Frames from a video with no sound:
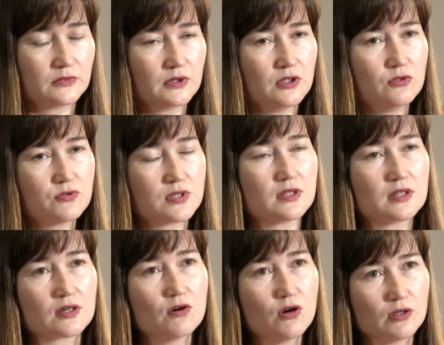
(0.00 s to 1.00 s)
using the
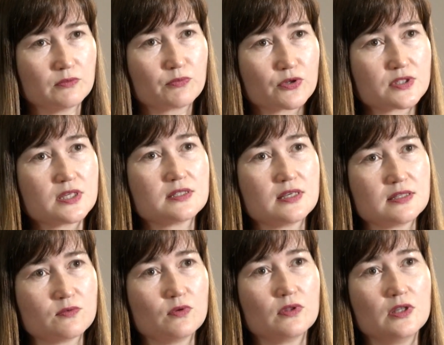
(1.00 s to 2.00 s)
court process
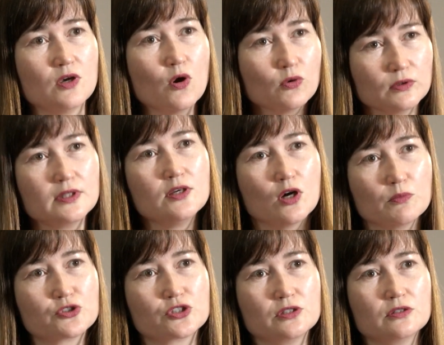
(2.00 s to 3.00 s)
as the only
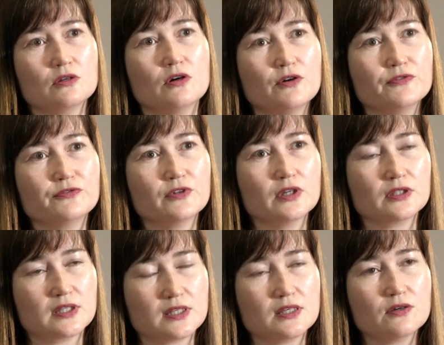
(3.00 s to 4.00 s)
option of
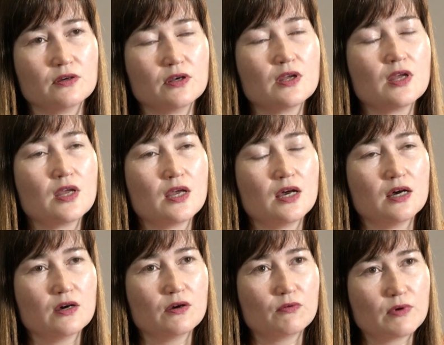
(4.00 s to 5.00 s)
getting a
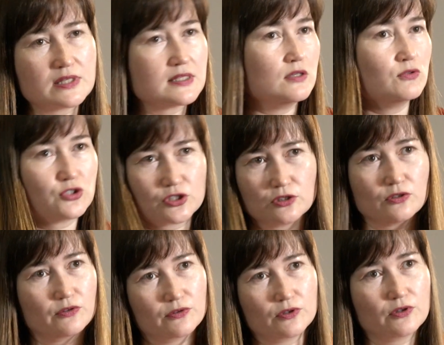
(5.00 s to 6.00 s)
resolution
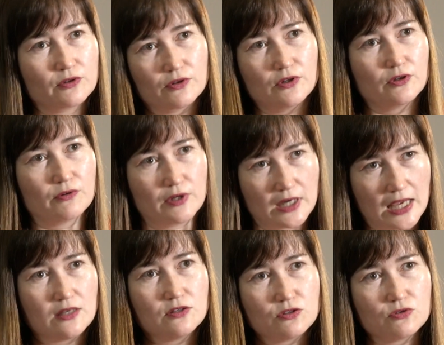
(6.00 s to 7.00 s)
or an
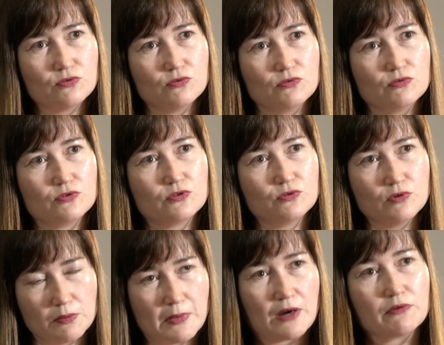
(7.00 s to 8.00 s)
end to a
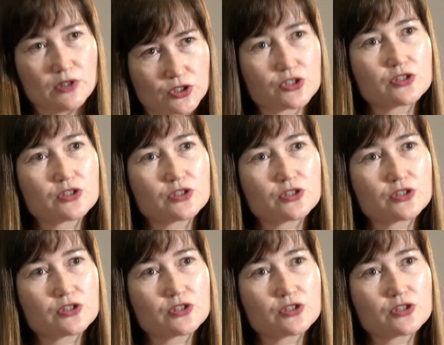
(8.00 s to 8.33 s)
marriage.